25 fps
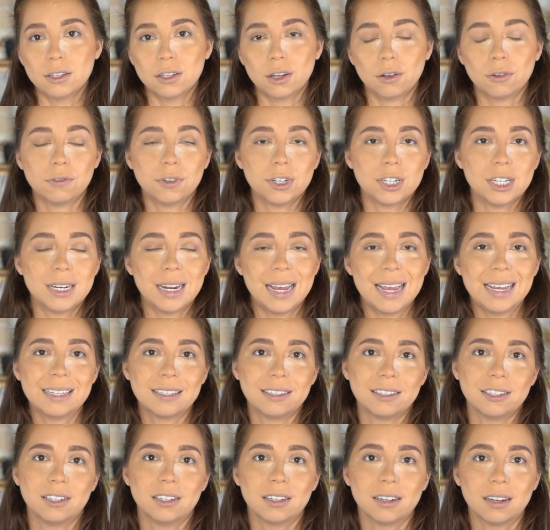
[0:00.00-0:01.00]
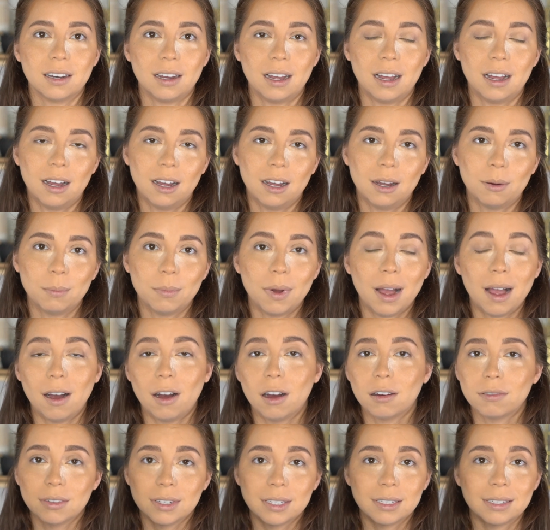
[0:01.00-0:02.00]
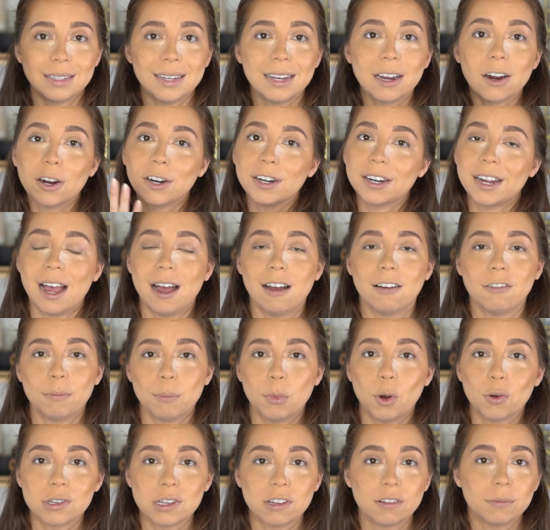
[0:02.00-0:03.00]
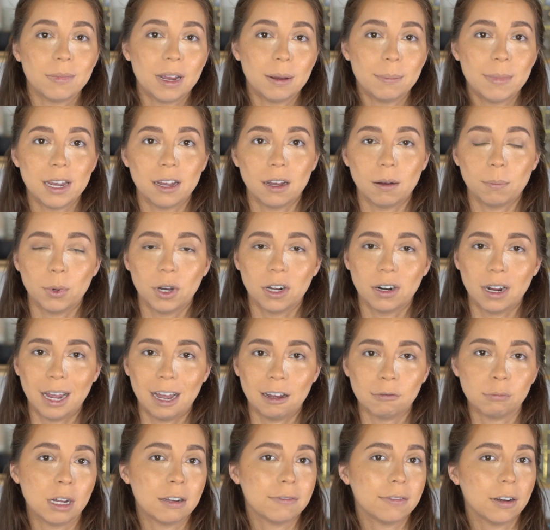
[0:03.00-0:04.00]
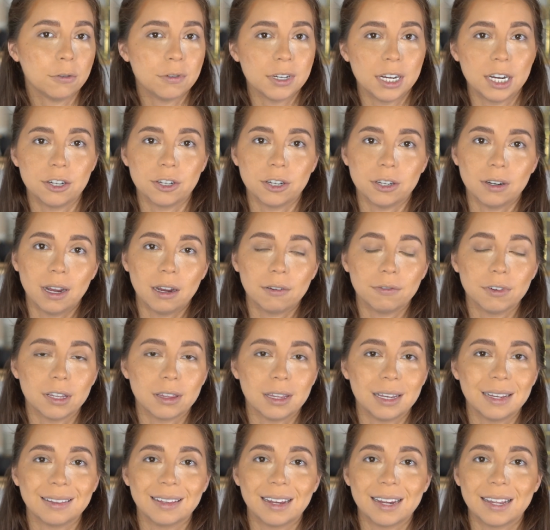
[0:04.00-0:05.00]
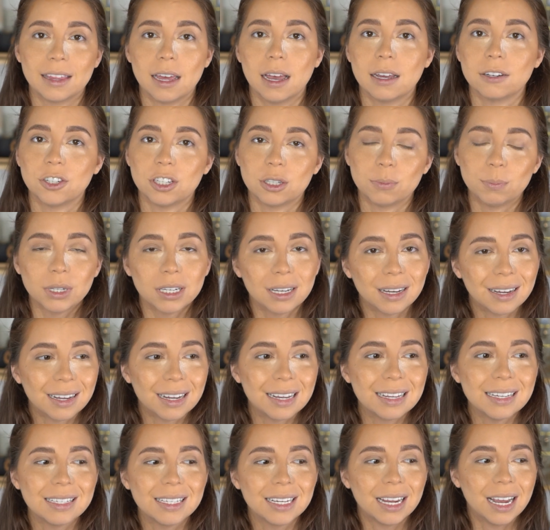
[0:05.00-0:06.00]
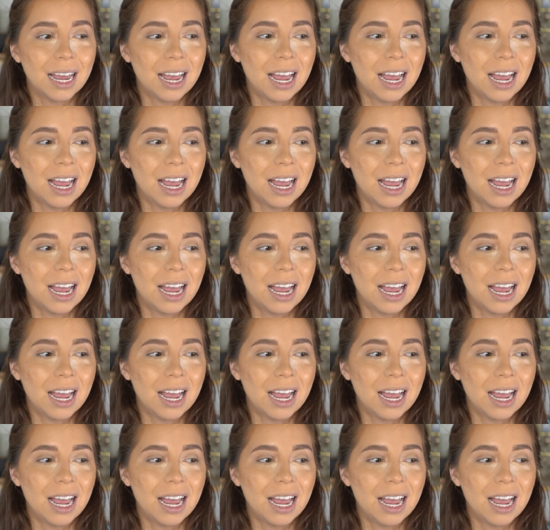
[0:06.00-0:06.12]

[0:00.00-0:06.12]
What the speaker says: So for today's look, obviously I already have most of my makeup on. I have my foundation, everything like that, just because